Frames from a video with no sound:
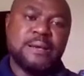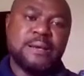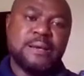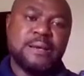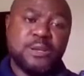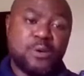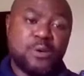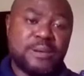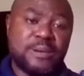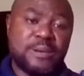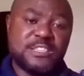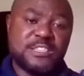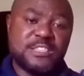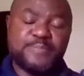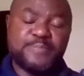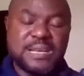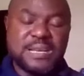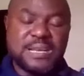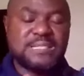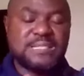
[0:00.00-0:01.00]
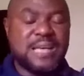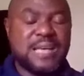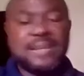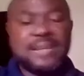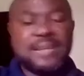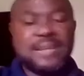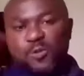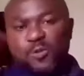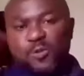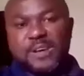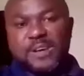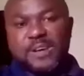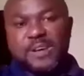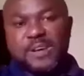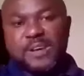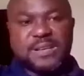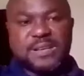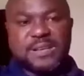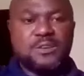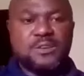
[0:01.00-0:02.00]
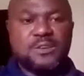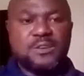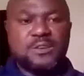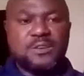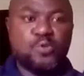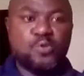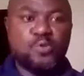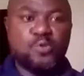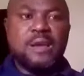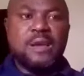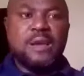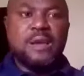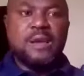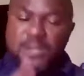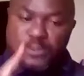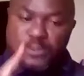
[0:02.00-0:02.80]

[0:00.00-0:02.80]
underspend and the overspend. So you need to